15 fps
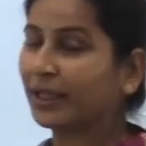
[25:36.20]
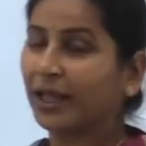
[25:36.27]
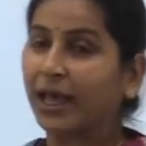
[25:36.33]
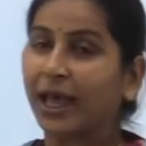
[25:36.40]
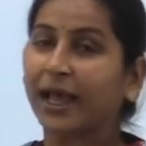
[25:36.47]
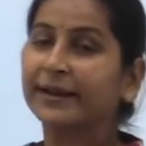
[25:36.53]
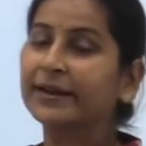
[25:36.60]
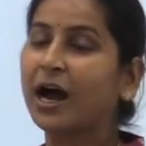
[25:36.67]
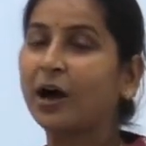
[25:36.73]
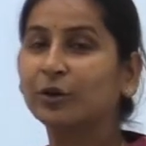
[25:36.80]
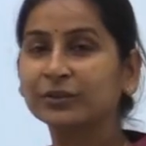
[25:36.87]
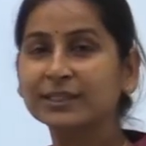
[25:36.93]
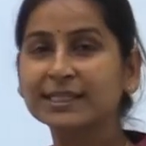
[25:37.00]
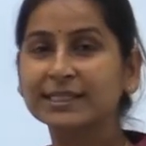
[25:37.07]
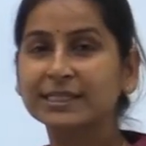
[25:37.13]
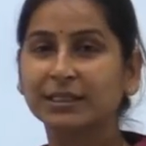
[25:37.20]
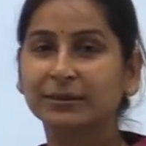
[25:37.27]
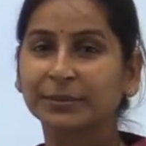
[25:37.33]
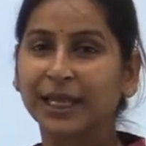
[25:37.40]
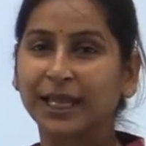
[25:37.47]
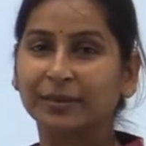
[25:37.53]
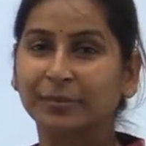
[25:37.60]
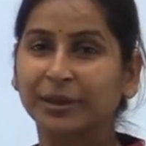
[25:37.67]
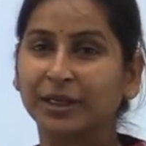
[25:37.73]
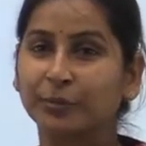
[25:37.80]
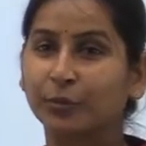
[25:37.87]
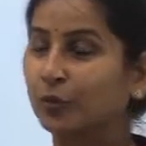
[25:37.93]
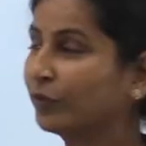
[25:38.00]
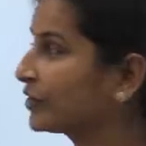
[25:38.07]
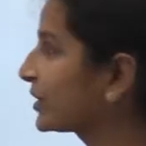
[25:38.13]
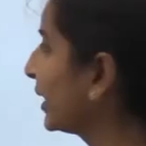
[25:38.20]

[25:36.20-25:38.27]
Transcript: And how this term can be removed?